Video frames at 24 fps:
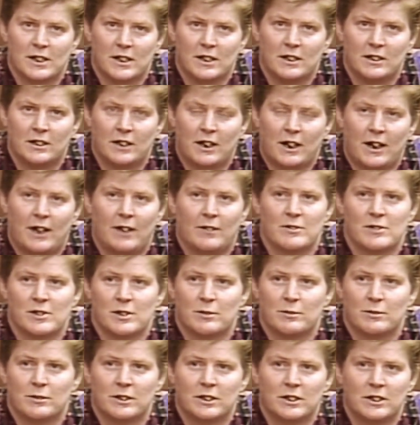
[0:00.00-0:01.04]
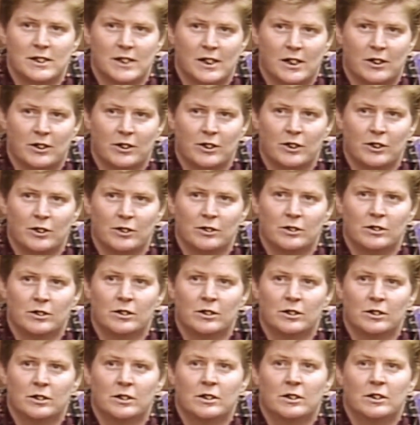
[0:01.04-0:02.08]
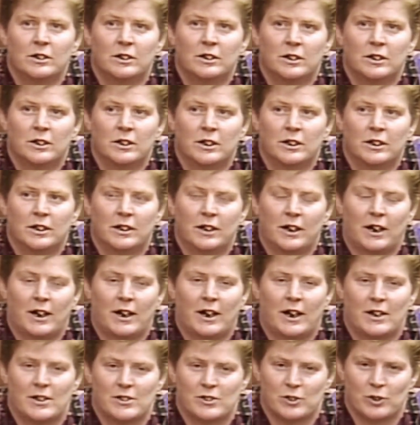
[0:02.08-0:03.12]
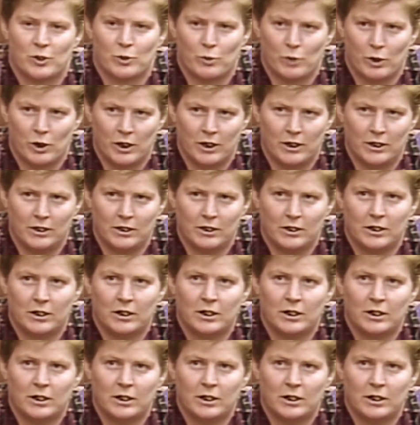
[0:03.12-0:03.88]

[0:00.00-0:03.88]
in Pennsylvania and offered immunity if she could get Aileen to confess.